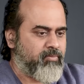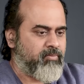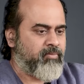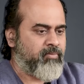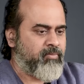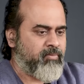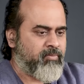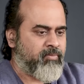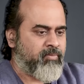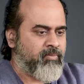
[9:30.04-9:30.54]

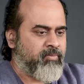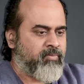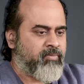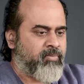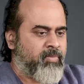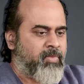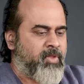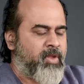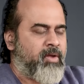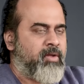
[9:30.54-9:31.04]
Hmm?
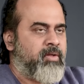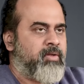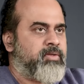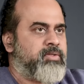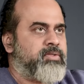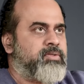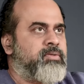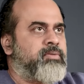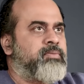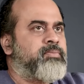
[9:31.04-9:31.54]

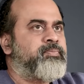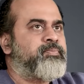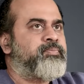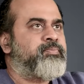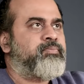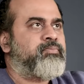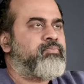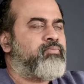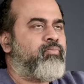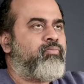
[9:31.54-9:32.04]
So,
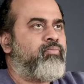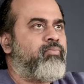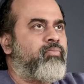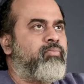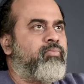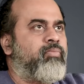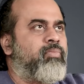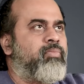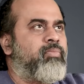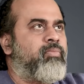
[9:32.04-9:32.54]

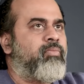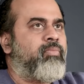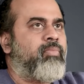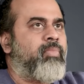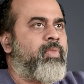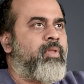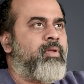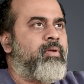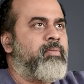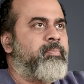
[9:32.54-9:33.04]

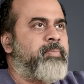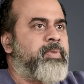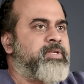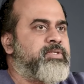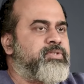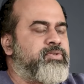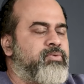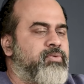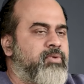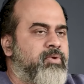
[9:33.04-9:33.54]

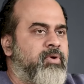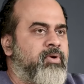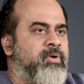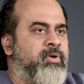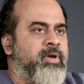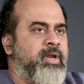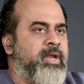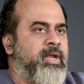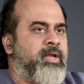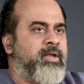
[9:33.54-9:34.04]
please do
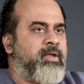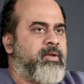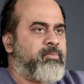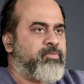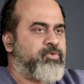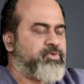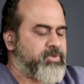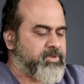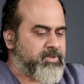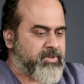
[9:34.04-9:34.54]
not take
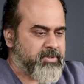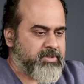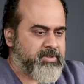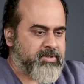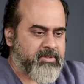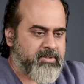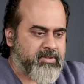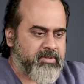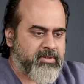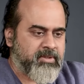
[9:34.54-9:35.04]

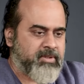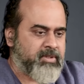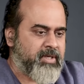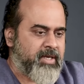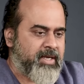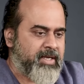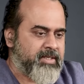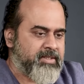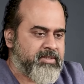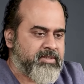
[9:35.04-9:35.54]
emotions uh,
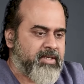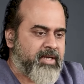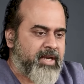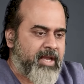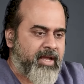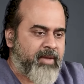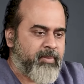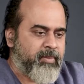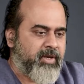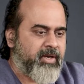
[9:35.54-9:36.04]
as a
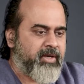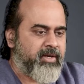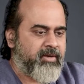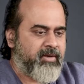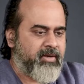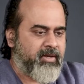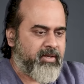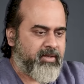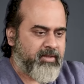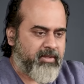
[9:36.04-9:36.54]

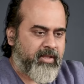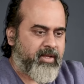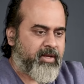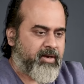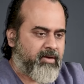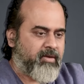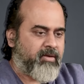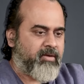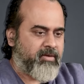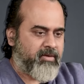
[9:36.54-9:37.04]
liability, they
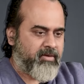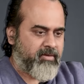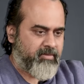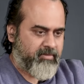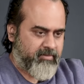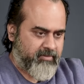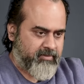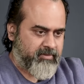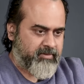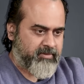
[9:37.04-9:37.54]
are not
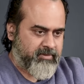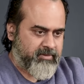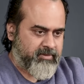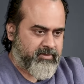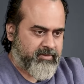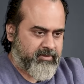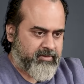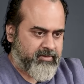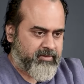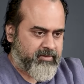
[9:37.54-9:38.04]

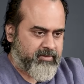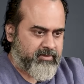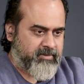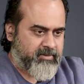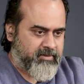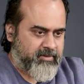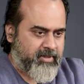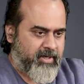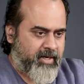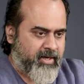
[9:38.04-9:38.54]

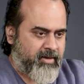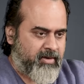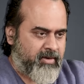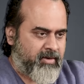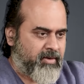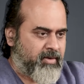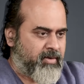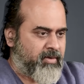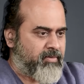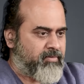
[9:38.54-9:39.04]
right
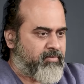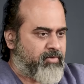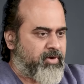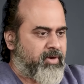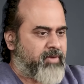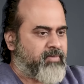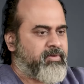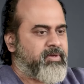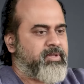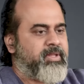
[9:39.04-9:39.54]

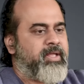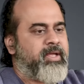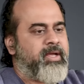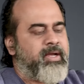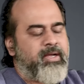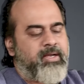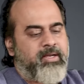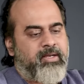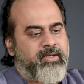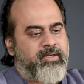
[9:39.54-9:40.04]
whatever they
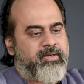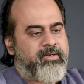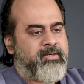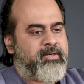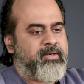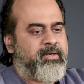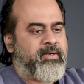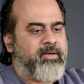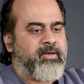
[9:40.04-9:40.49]
are